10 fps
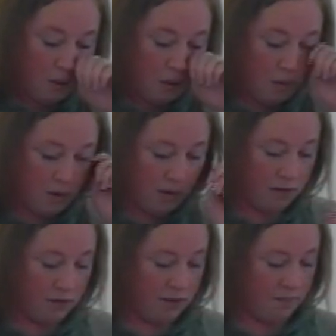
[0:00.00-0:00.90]
who are
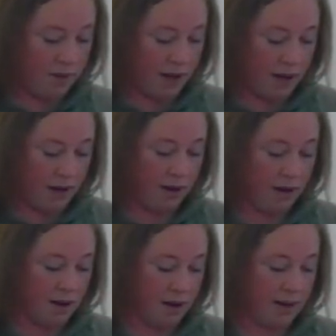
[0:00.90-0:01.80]
used by
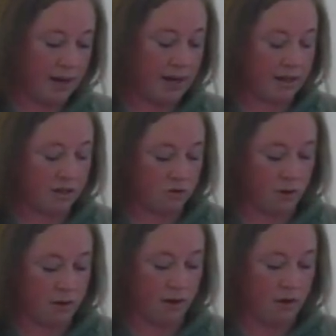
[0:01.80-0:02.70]
God in
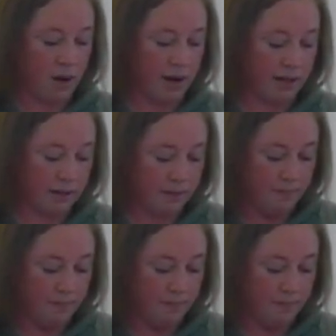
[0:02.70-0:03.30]
extraordinary ways.